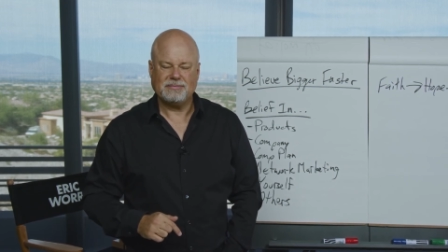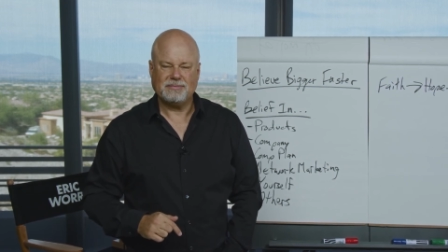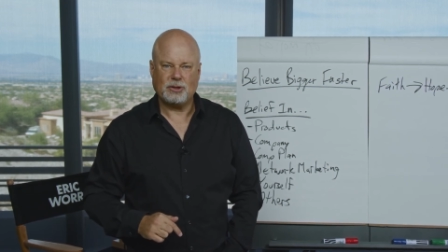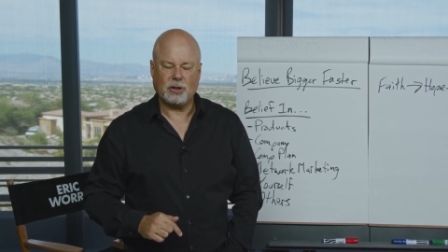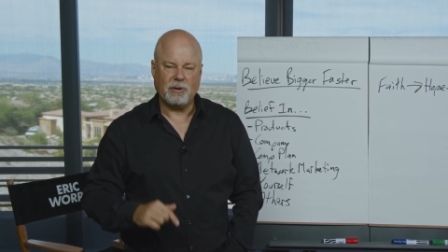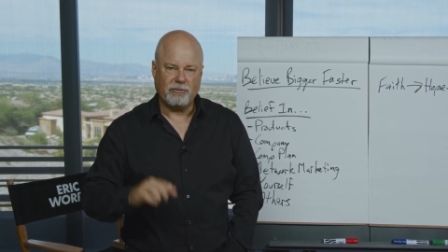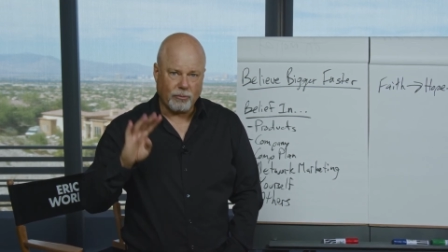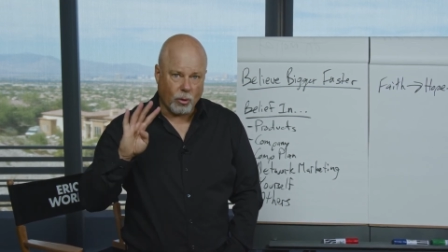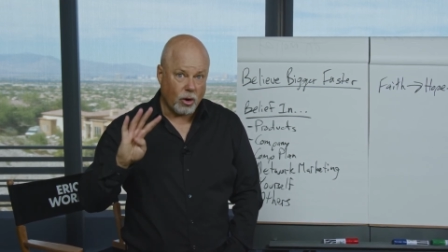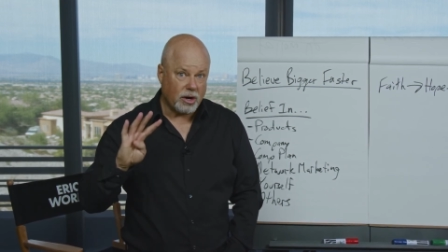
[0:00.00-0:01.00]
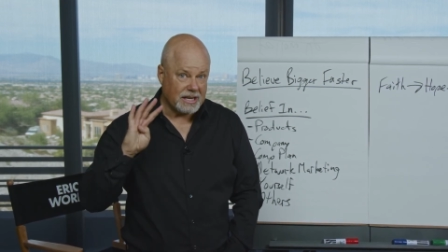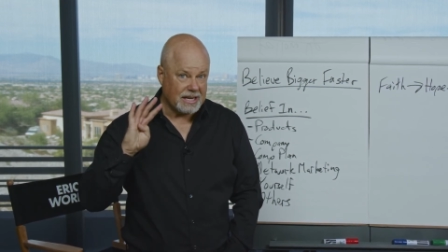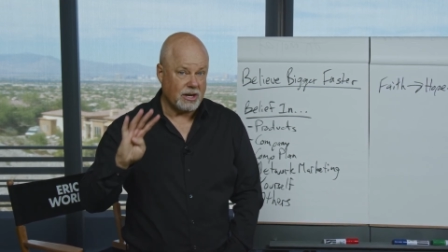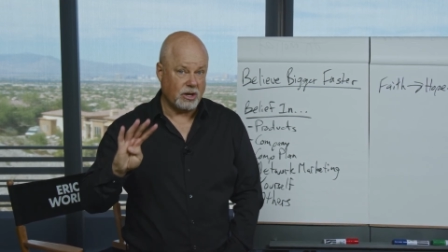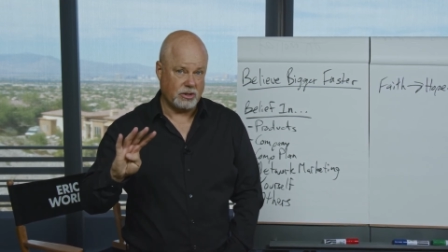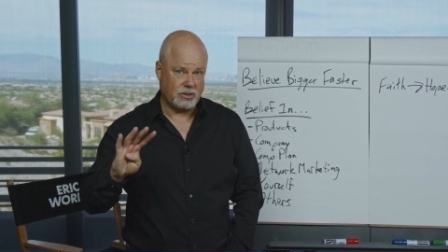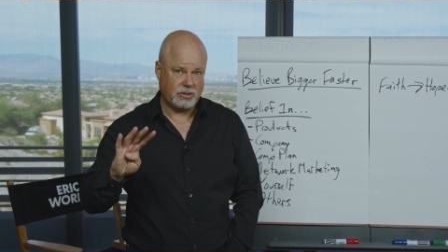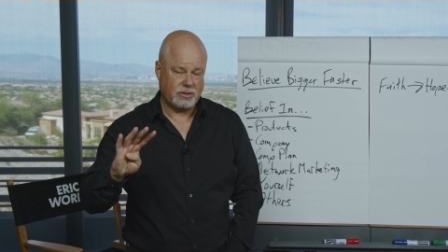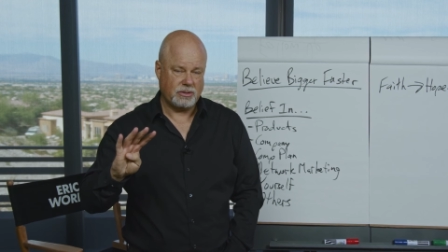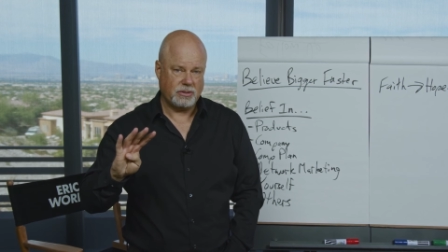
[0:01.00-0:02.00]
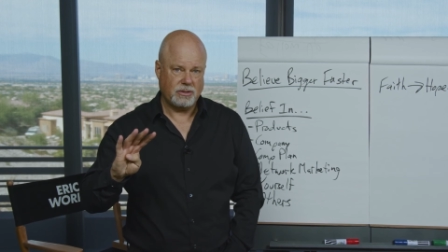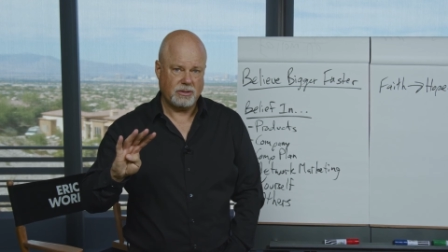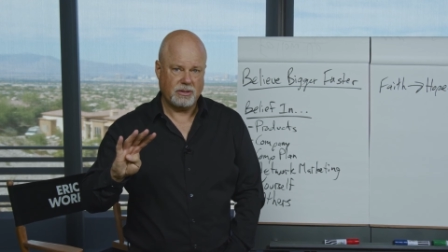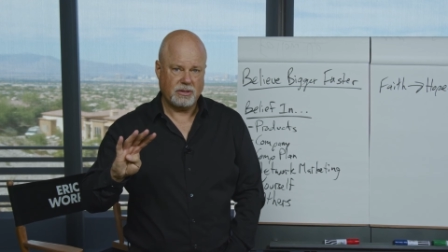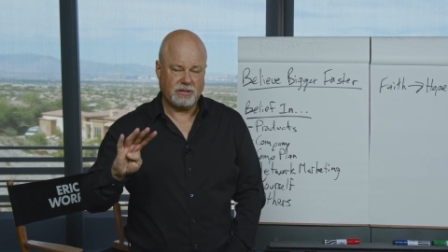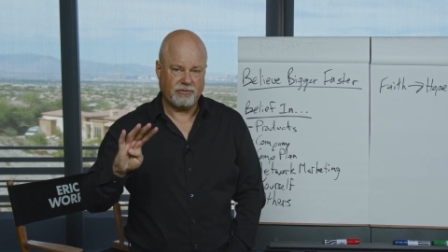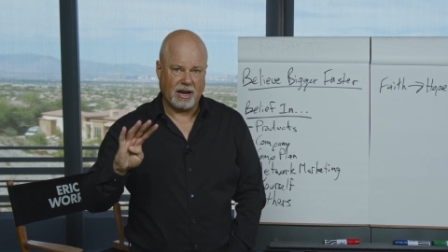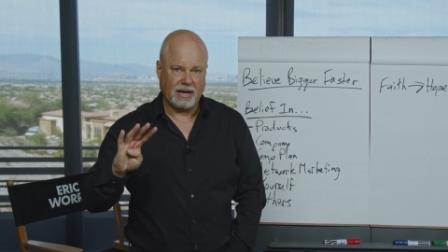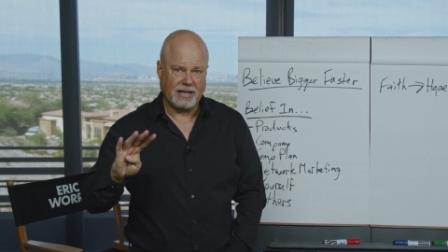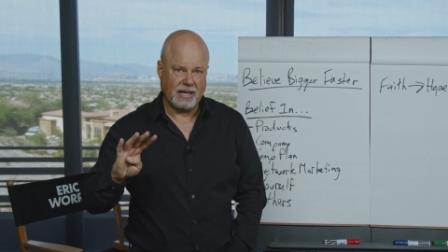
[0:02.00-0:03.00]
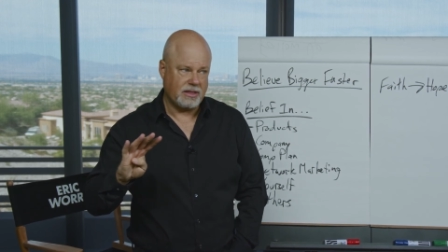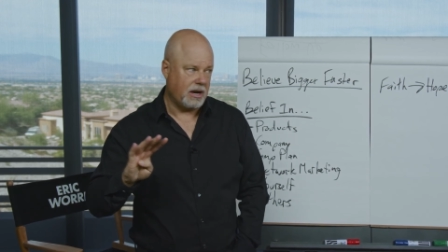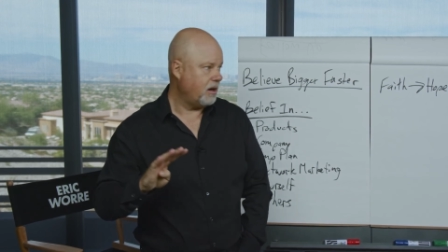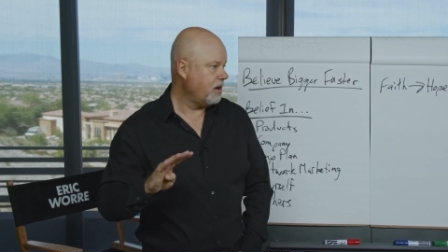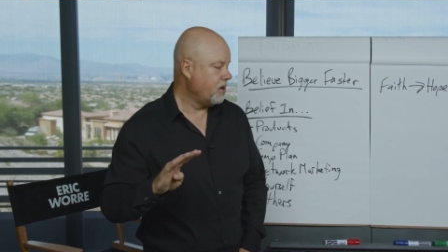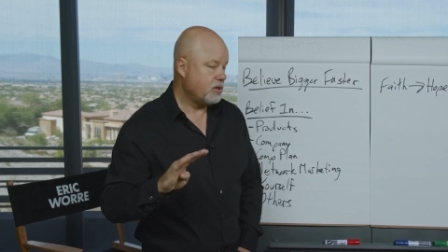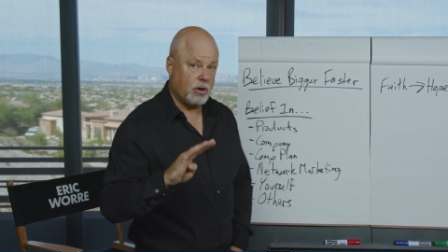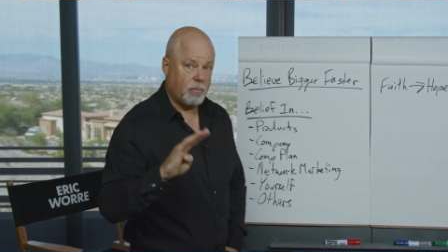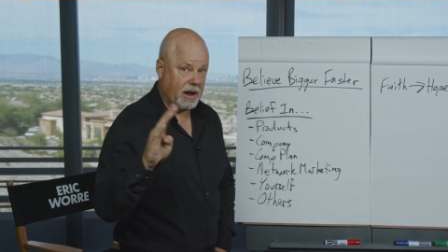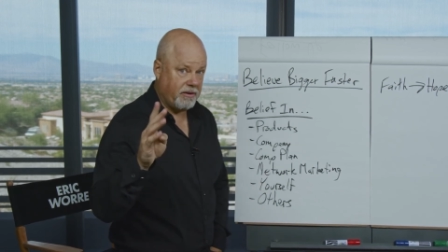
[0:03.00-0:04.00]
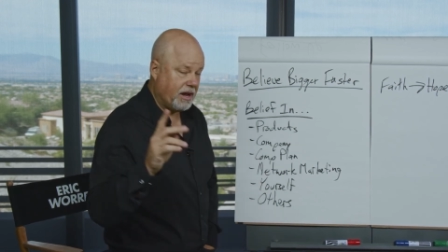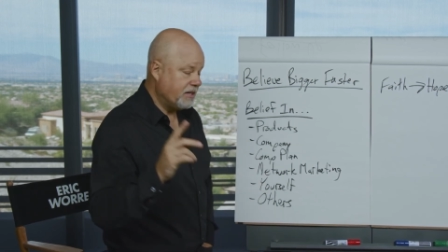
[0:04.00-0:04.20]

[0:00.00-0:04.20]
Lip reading: It took me 4 years to finally get there. So my advice